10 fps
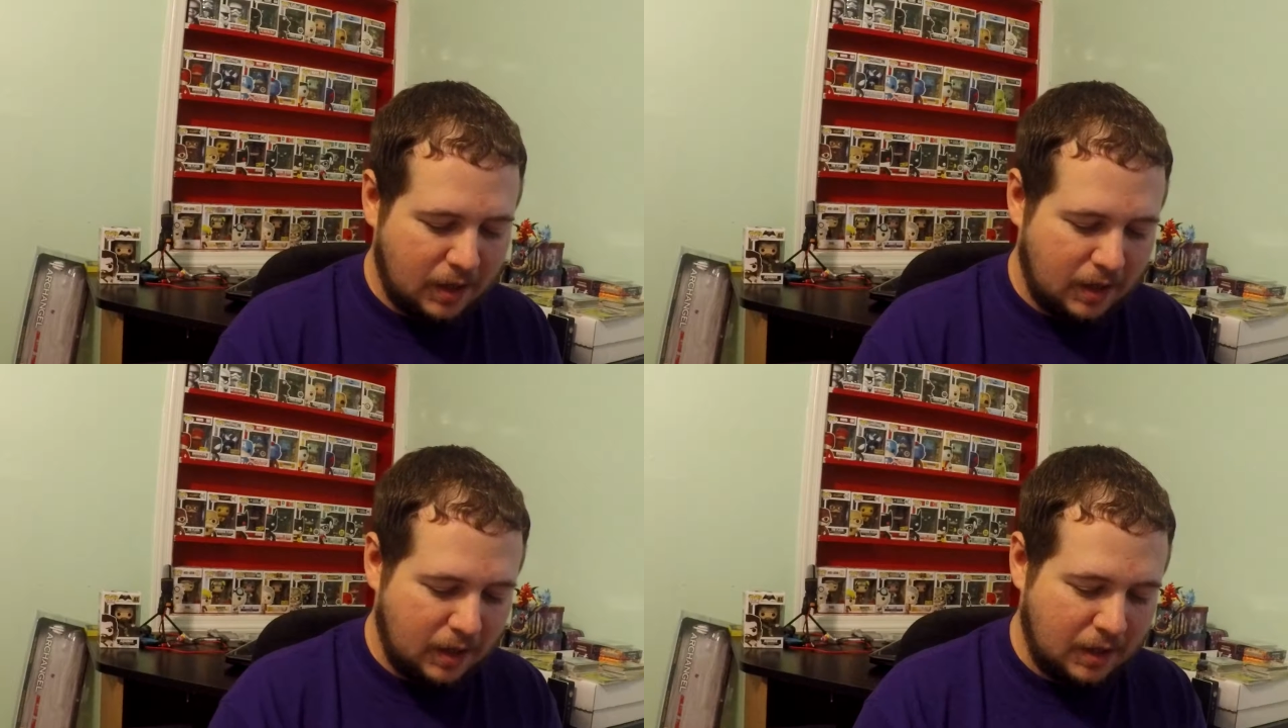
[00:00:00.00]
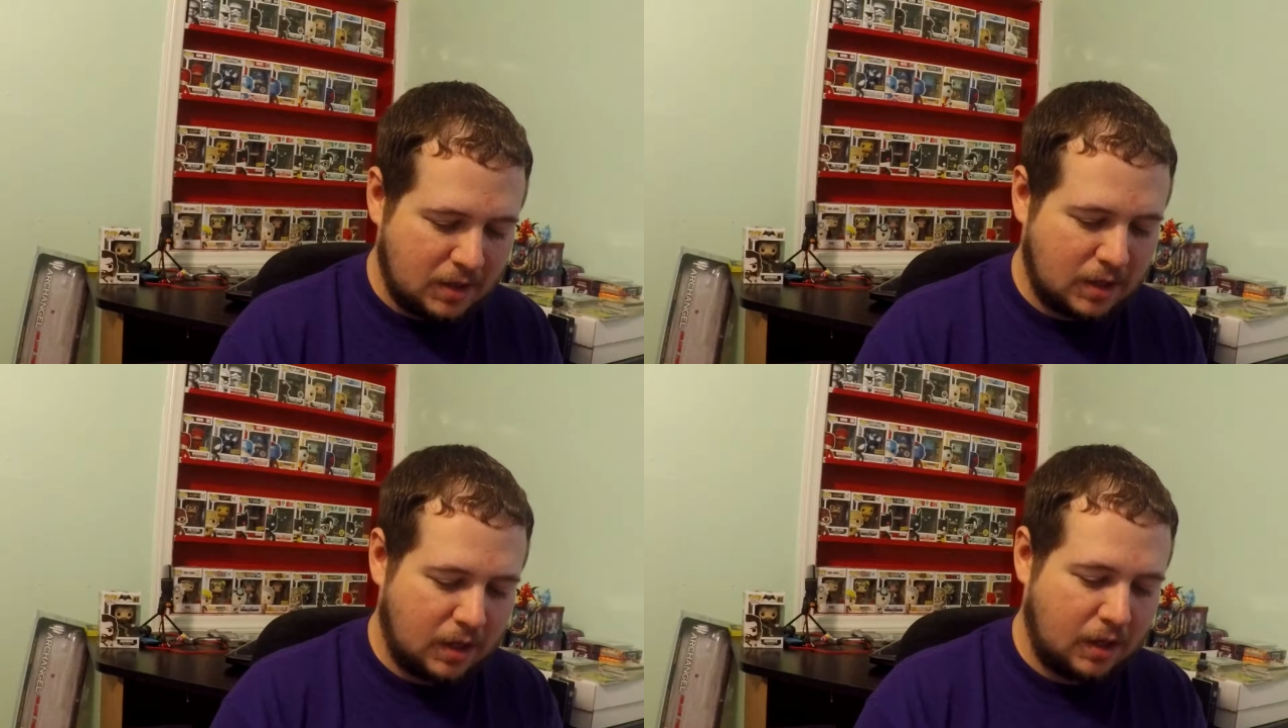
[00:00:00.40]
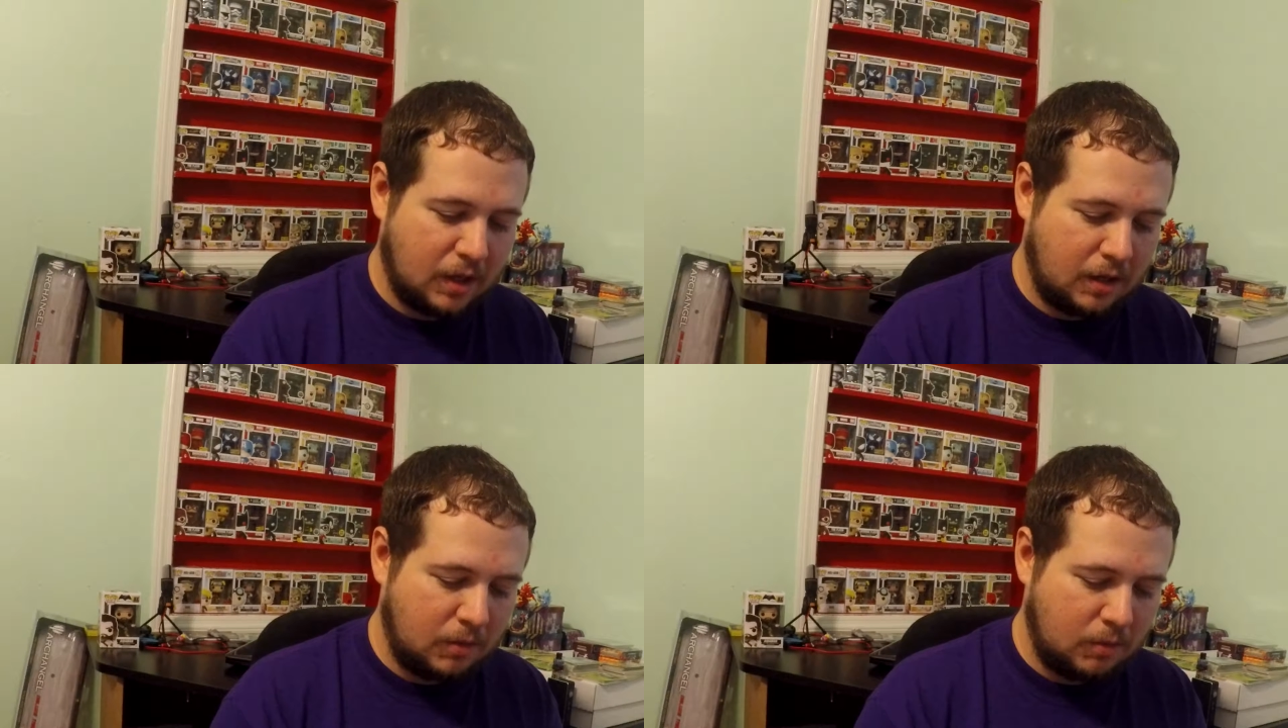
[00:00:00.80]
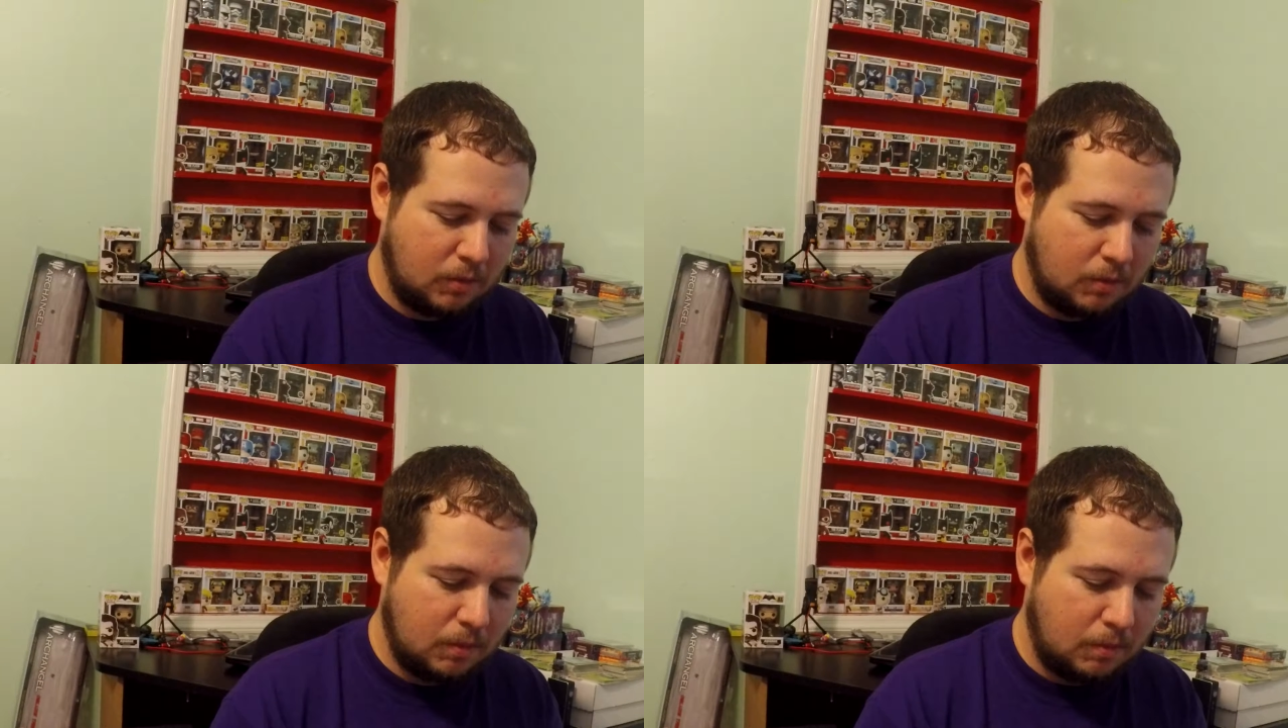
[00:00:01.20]
it's a
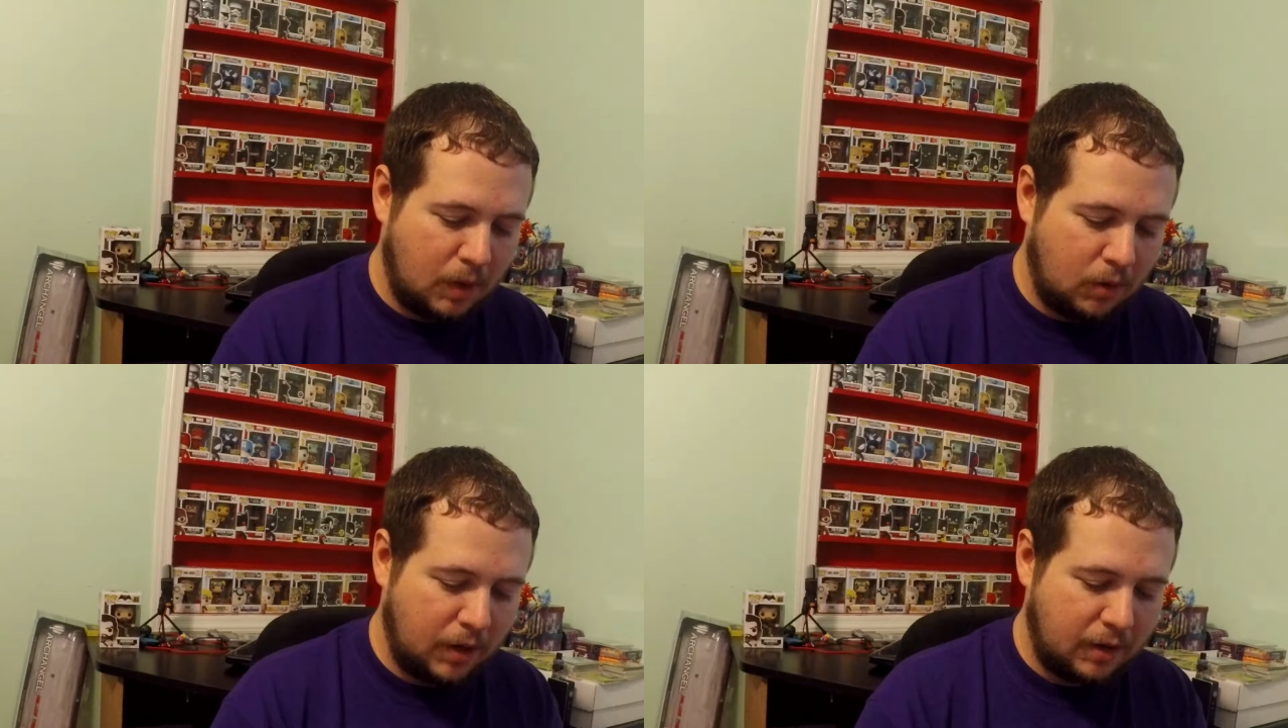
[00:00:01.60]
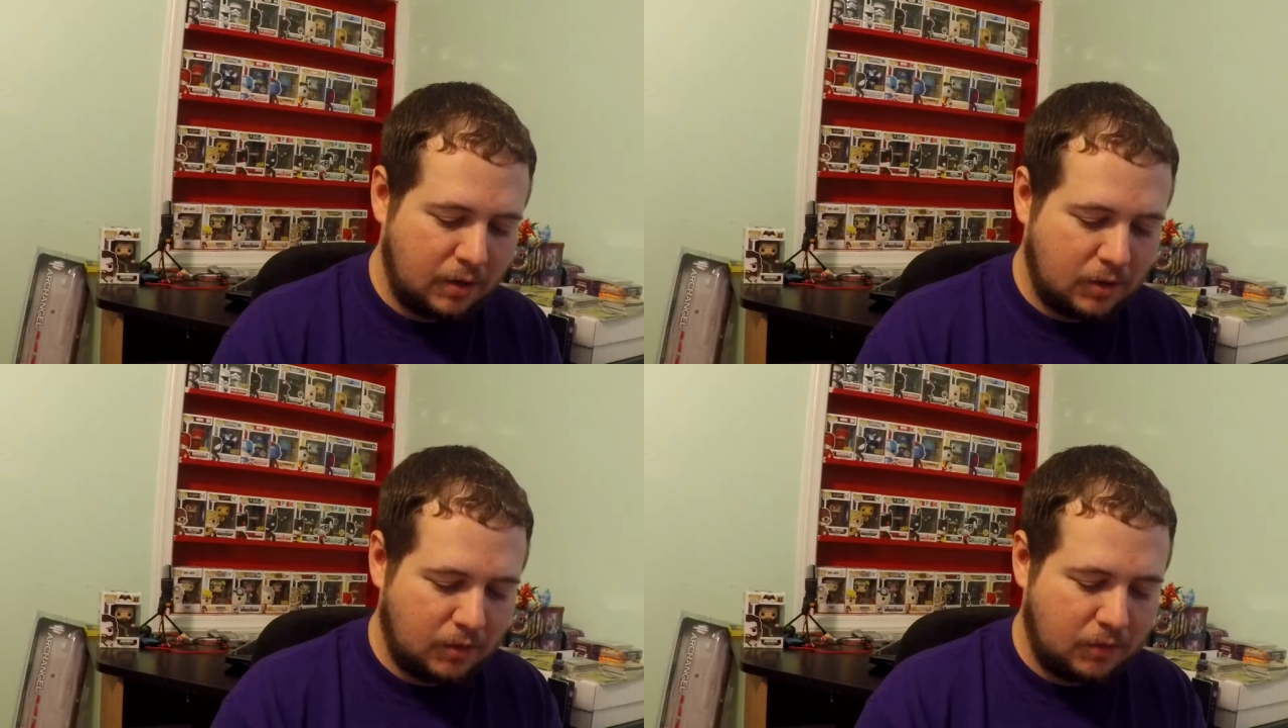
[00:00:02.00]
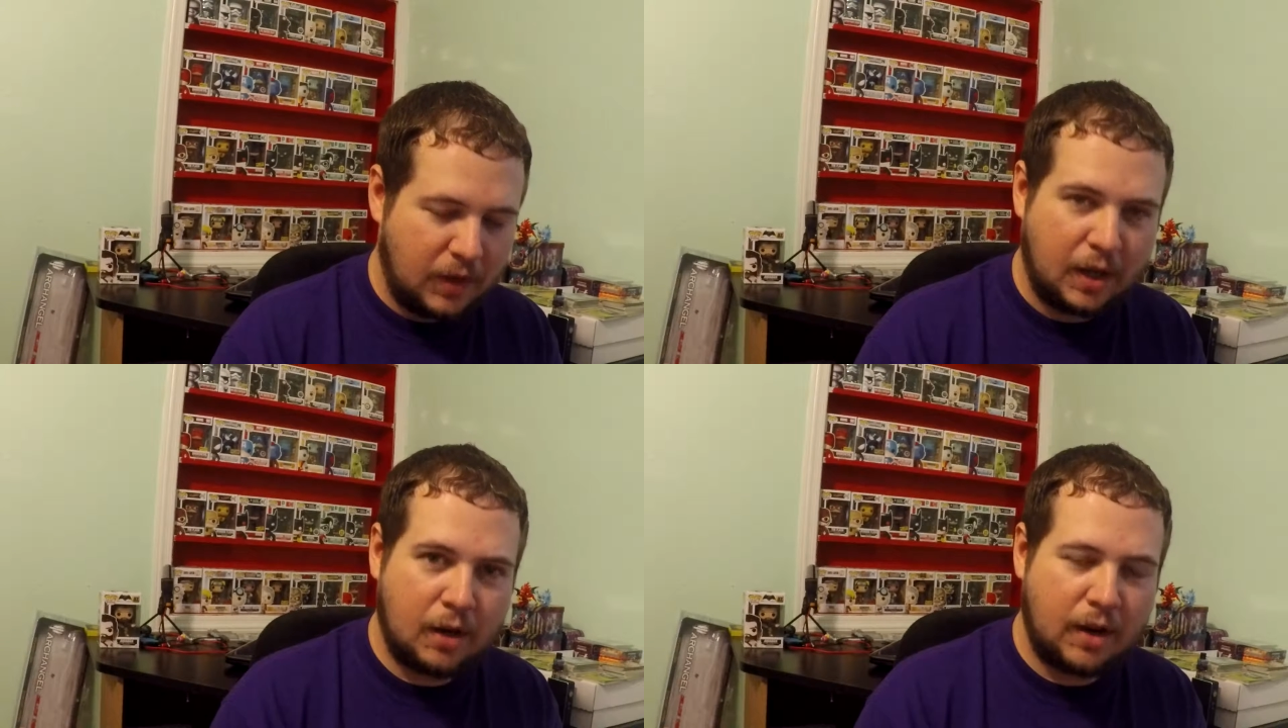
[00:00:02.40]
molded figure.